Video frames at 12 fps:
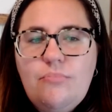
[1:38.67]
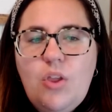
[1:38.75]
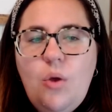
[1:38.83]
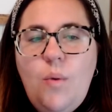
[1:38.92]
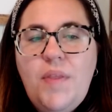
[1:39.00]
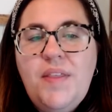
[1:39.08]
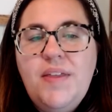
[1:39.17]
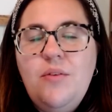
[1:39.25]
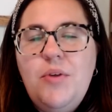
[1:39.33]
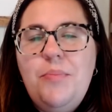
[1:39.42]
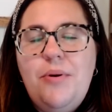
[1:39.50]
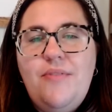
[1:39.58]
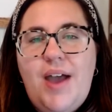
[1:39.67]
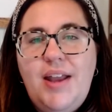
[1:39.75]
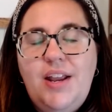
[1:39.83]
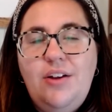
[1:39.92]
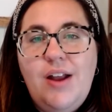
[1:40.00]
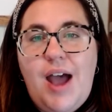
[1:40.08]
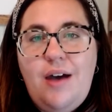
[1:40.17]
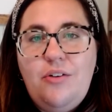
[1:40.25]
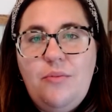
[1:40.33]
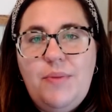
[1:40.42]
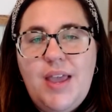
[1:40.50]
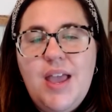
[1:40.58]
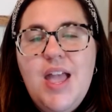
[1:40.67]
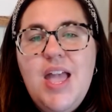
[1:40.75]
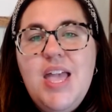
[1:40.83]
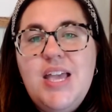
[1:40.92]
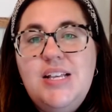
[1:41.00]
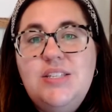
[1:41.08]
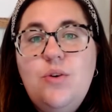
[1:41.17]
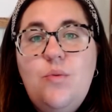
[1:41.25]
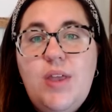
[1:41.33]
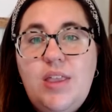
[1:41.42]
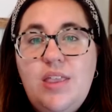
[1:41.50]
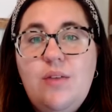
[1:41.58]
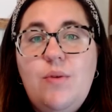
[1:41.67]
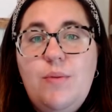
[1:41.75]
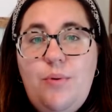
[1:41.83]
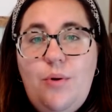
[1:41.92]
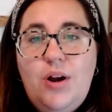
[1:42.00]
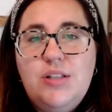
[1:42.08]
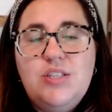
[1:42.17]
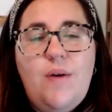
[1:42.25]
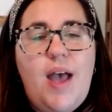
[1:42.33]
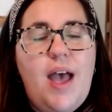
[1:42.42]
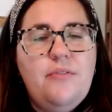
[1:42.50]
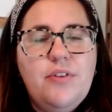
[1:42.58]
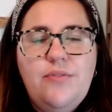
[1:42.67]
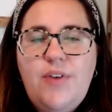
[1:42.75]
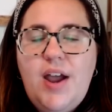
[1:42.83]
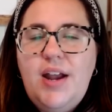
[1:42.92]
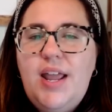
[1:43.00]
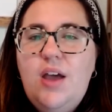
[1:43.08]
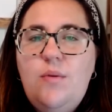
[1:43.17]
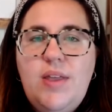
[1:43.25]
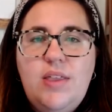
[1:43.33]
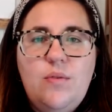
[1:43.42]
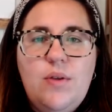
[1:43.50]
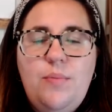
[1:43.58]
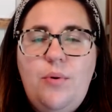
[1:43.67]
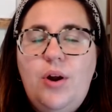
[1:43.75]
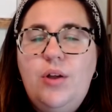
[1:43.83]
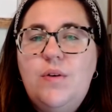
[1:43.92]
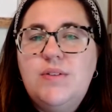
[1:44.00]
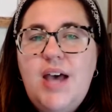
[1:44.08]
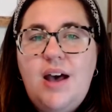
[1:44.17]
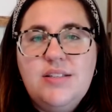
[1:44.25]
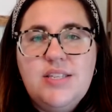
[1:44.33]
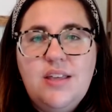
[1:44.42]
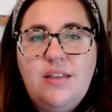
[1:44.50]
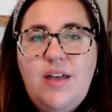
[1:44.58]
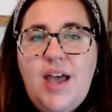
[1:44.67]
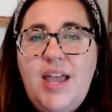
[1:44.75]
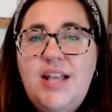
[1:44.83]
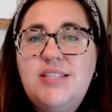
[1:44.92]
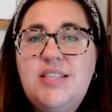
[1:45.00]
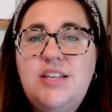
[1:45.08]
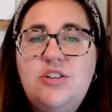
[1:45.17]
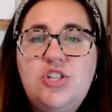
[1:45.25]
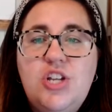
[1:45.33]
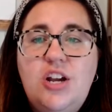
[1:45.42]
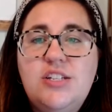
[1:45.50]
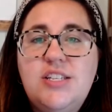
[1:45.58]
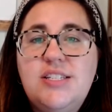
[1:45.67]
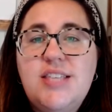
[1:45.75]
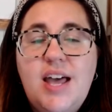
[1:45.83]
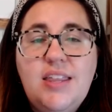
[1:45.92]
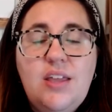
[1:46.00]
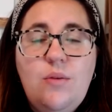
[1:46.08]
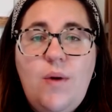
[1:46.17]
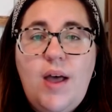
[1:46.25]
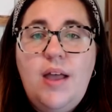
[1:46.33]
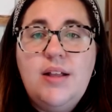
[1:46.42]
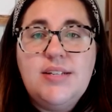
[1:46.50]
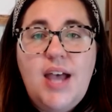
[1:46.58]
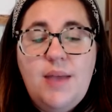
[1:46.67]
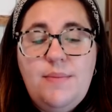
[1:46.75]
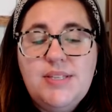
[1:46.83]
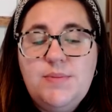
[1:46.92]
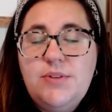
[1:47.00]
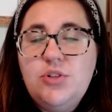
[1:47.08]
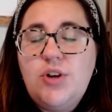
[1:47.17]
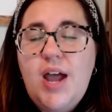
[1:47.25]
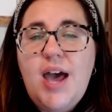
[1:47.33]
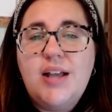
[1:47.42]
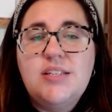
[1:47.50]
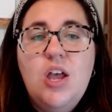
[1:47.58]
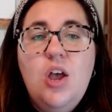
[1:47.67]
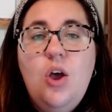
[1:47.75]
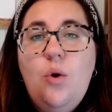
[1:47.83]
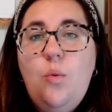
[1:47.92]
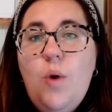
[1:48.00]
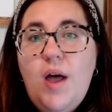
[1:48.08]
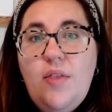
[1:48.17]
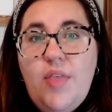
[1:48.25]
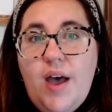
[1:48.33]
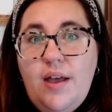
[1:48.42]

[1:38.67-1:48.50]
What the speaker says: One thing that we provide here at Owlbee is weekly reports. So every Friday, a weekly report goes out to the clients that shares exactly what time has been tracked, what